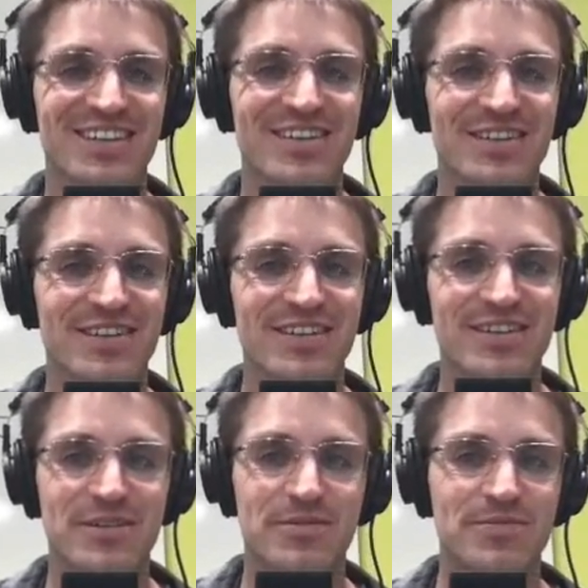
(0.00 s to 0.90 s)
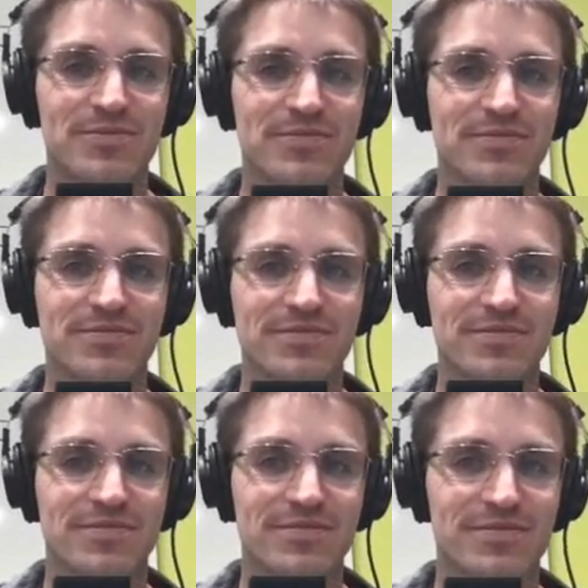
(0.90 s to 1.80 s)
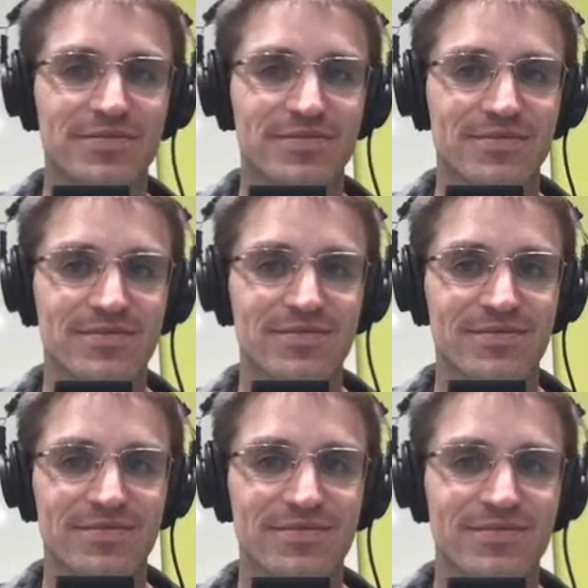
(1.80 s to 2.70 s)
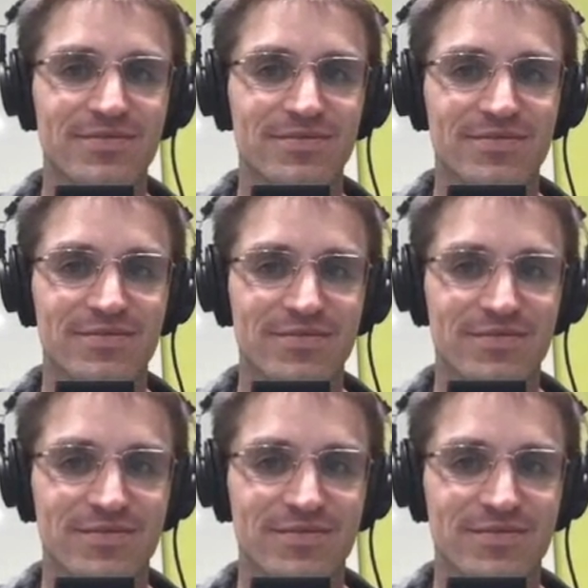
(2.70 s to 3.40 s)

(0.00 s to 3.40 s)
(silent)